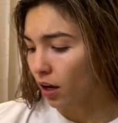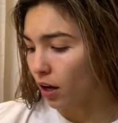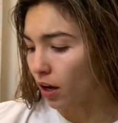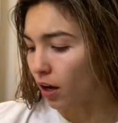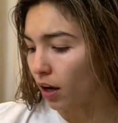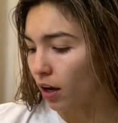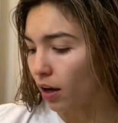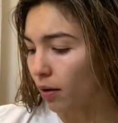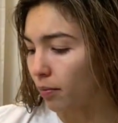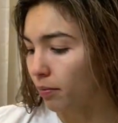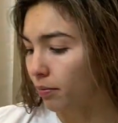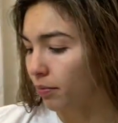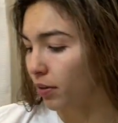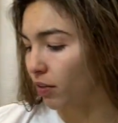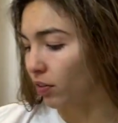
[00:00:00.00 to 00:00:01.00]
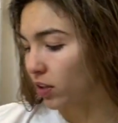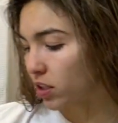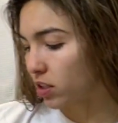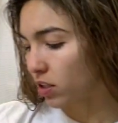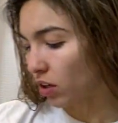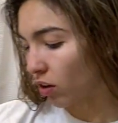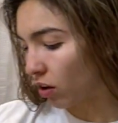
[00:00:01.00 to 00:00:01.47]
If it's
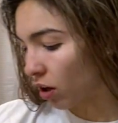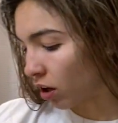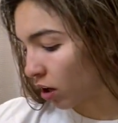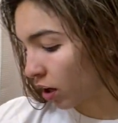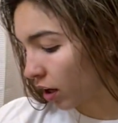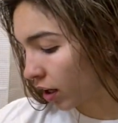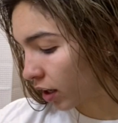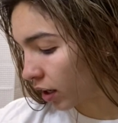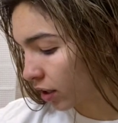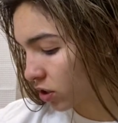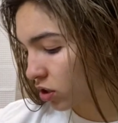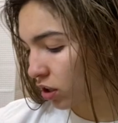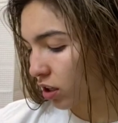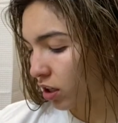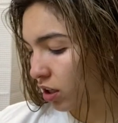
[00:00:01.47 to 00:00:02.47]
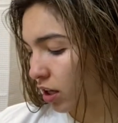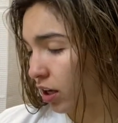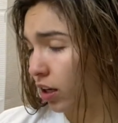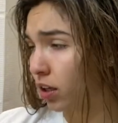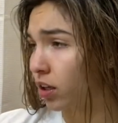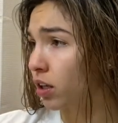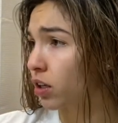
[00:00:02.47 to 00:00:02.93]
still on, it started
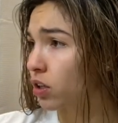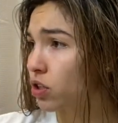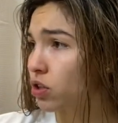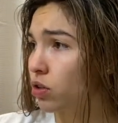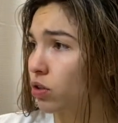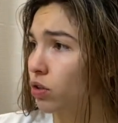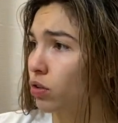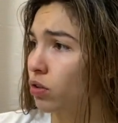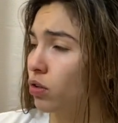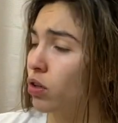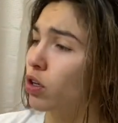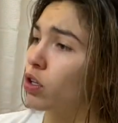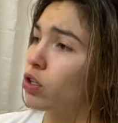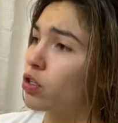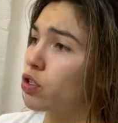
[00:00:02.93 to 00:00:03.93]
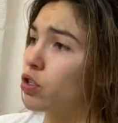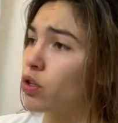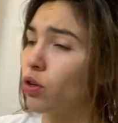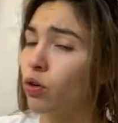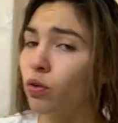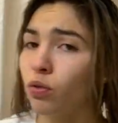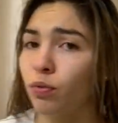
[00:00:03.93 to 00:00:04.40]
at
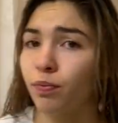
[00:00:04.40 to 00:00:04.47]
2,